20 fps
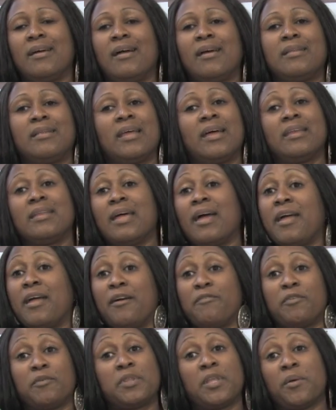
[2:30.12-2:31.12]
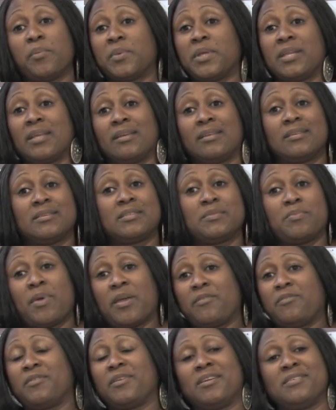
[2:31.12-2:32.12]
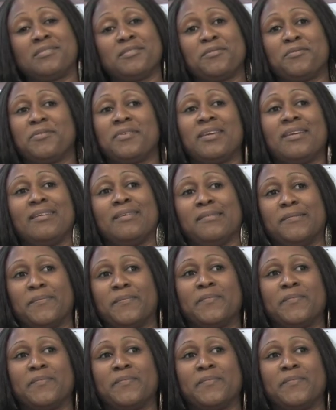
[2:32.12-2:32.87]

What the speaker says: And that, I have adopted that as my philosophy.